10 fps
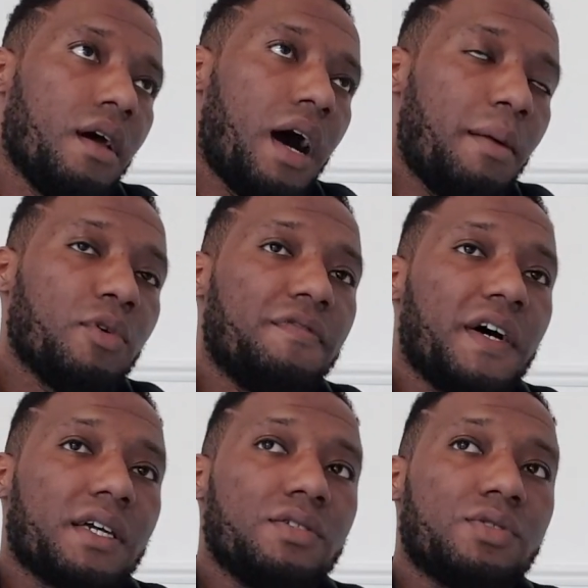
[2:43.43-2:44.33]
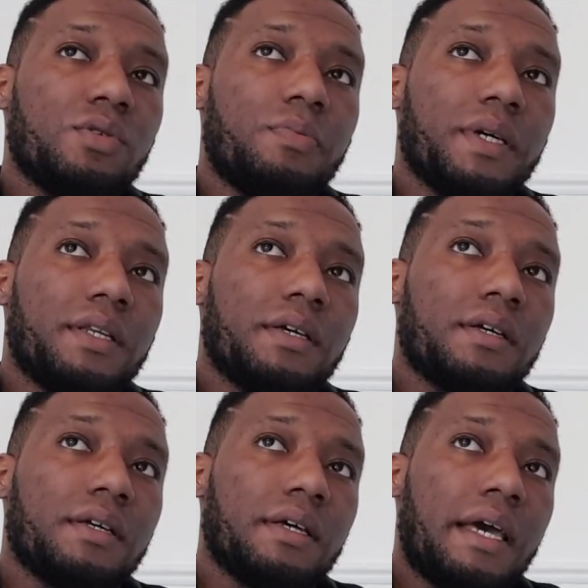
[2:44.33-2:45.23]
I'm not fucking stupid.
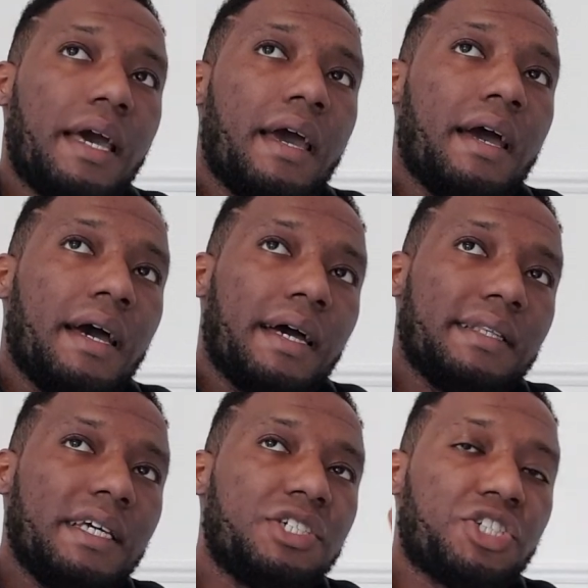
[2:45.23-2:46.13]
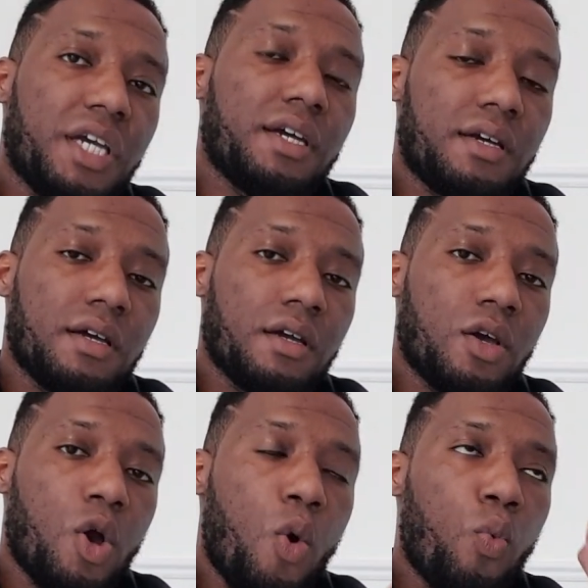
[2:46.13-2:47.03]
This chick
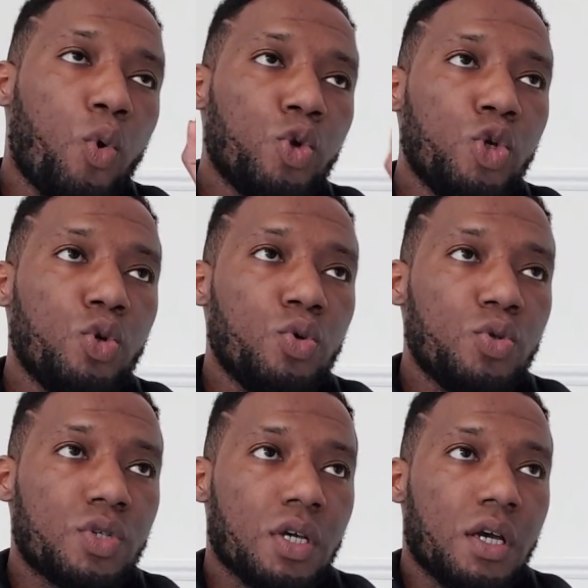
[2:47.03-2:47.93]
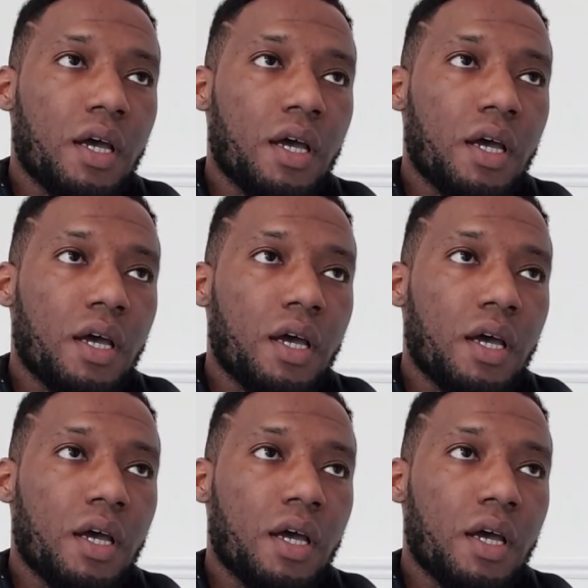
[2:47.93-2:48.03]
will use